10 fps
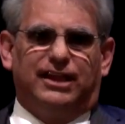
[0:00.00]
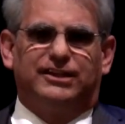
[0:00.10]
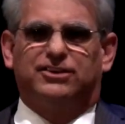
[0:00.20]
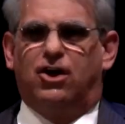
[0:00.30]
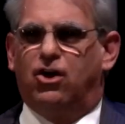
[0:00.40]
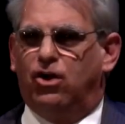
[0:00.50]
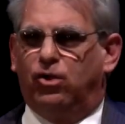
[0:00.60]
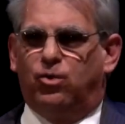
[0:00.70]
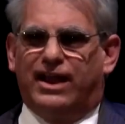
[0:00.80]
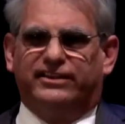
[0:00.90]
It's
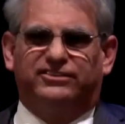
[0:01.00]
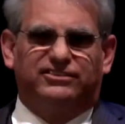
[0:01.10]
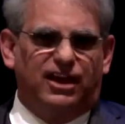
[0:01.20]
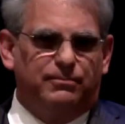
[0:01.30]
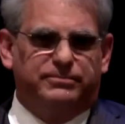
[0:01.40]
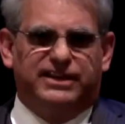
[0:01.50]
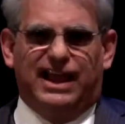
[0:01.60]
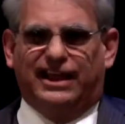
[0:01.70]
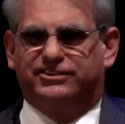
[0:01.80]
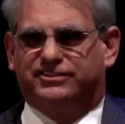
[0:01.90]
always
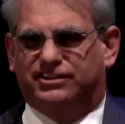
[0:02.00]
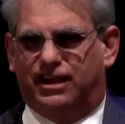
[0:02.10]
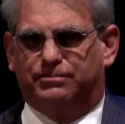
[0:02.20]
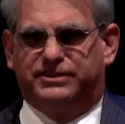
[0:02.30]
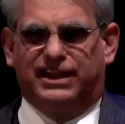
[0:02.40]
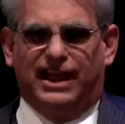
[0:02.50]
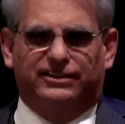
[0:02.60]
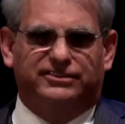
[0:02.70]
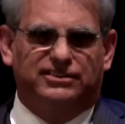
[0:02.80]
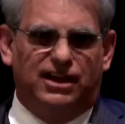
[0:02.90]
subtext,
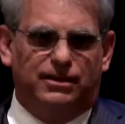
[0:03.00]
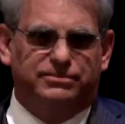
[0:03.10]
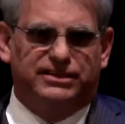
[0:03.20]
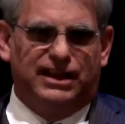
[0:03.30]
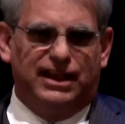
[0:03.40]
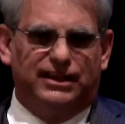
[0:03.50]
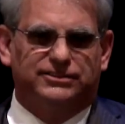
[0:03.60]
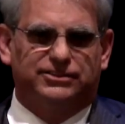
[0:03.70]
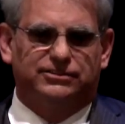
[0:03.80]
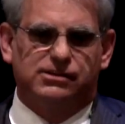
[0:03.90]
subtext,
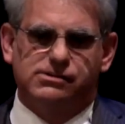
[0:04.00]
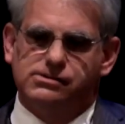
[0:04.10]
subtext."